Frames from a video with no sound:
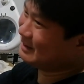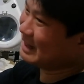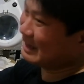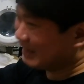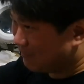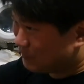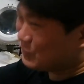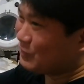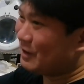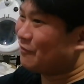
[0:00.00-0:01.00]
that
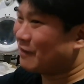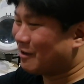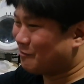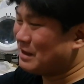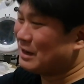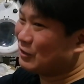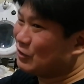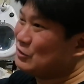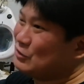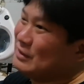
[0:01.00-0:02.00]
gives you a 5-minute
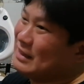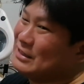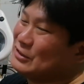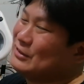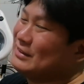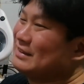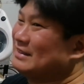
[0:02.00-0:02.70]
consultation.